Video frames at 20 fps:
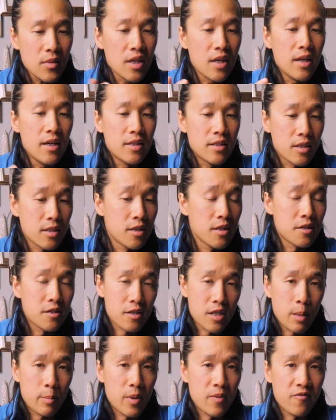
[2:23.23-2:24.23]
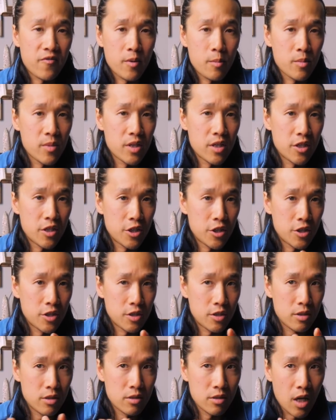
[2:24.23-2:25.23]
is a good step up from
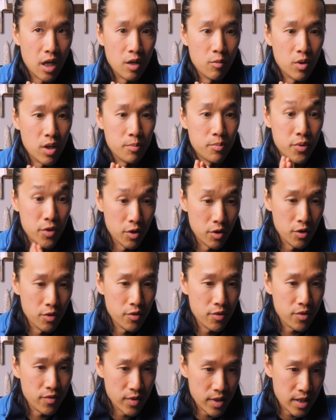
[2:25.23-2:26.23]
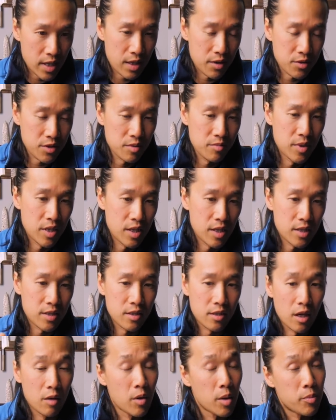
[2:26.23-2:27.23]
the 90-watt Pro 3000 because
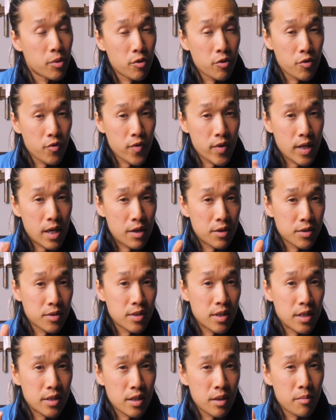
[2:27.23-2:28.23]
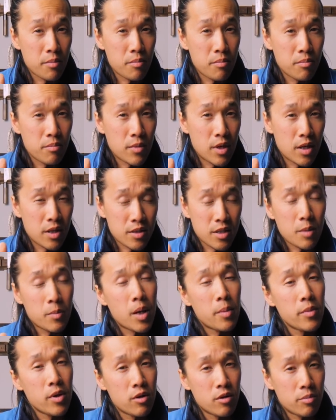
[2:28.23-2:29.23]
the 90-watt Pro 3000 is a
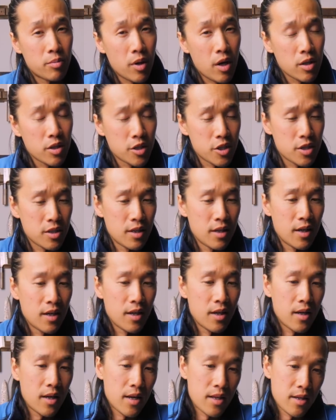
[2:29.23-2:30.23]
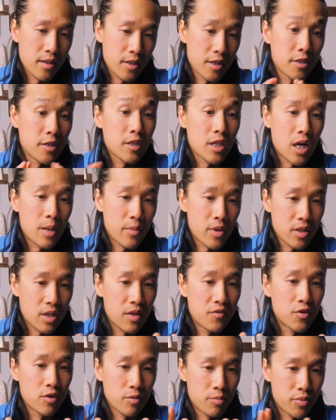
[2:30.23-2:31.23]
semi-mirror polish, and the Kitayama
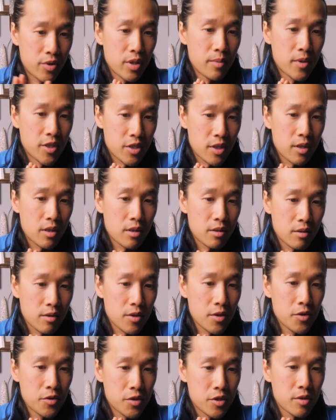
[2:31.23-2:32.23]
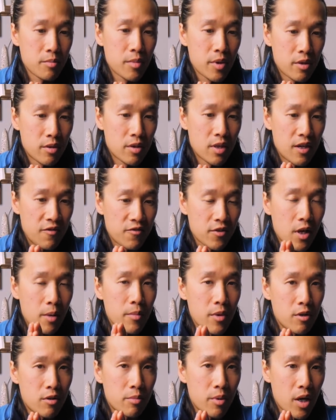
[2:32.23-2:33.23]
gives you pretty much a close to mirror, if not
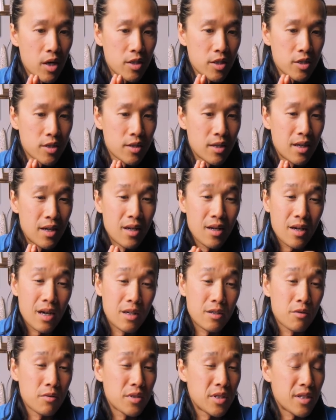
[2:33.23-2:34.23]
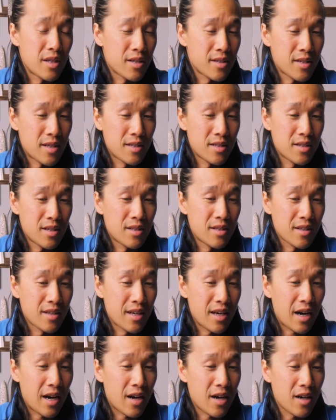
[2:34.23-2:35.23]
mirror polish. I don't see the sense in the
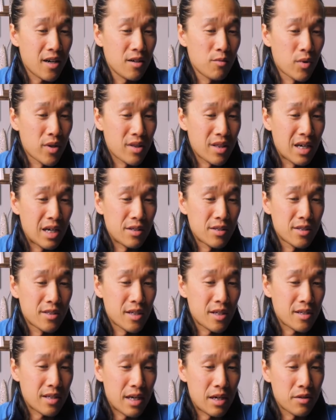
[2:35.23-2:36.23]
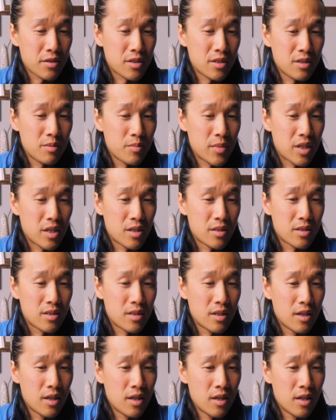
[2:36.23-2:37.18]
Kai 1000, 6000 because